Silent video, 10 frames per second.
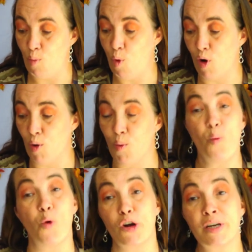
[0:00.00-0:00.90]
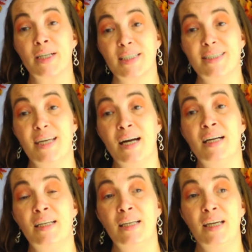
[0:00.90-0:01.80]
more work
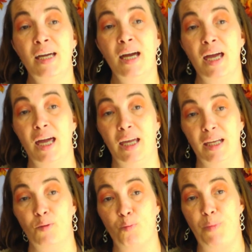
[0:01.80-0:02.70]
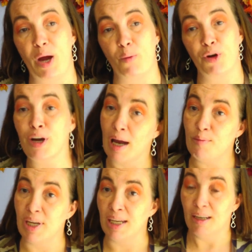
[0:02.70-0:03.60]
done, and by work I
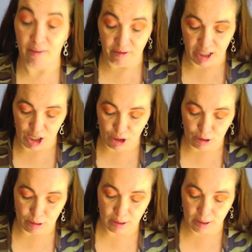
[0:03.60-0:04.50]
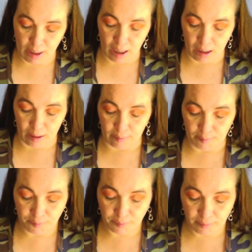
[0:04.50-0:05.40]
mean videos. I
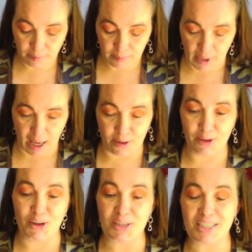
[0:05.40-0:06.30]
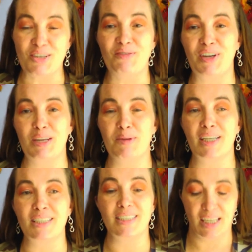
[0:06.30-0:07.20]
don't know, it's so funny
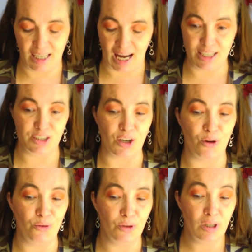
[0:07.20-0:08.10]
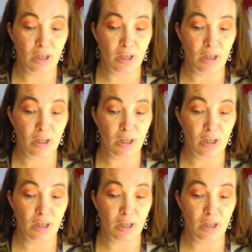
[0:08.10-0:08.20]
because like I don't